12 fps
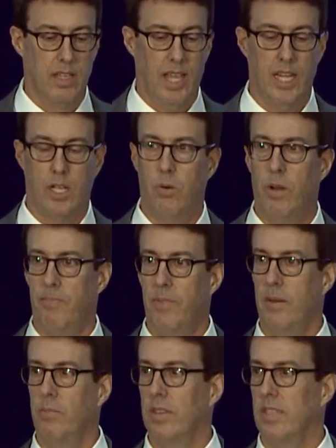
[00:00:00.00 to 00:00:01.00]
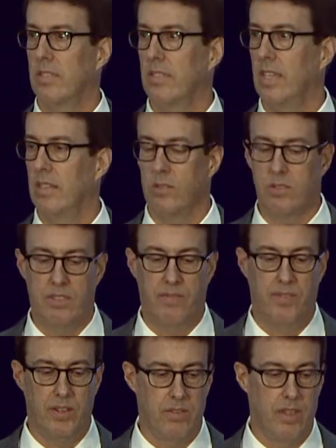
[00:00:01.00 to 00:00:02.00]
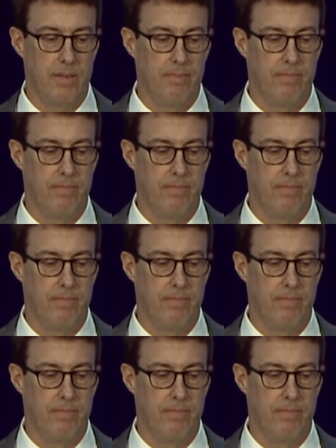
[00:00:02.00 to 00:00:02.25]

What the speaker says: and equip them with the skills to fill them.